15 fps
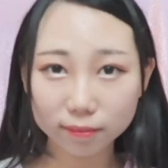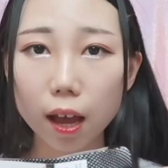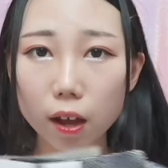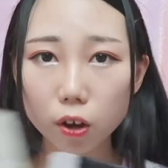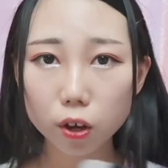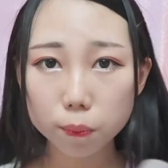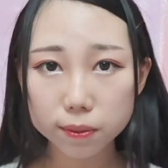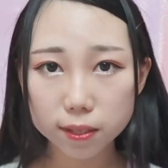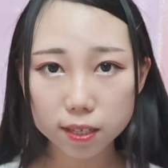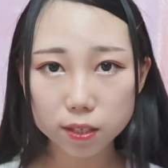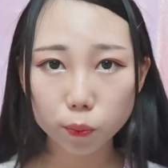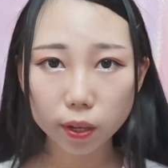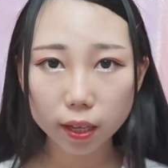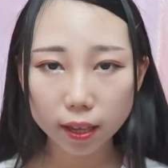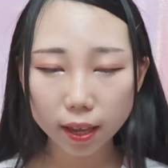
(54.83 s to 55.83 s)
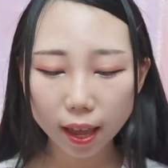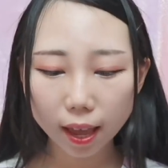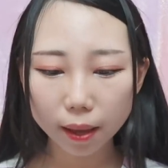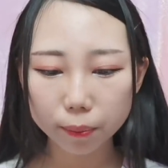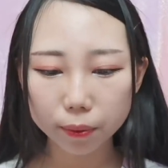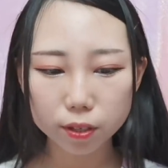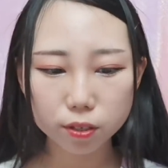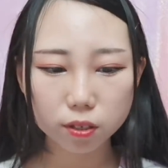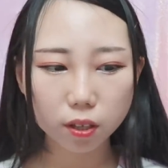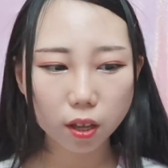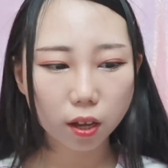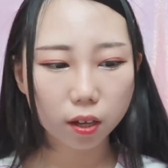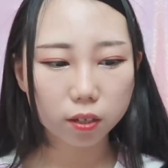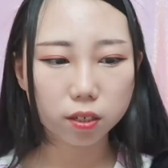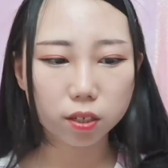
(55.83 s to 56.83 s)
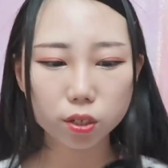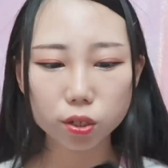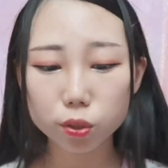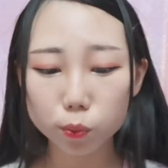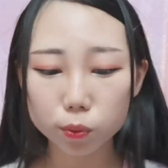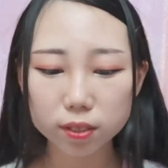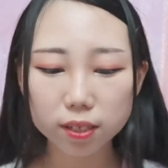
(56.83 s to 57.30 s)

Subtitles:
I hope this wig cap is not too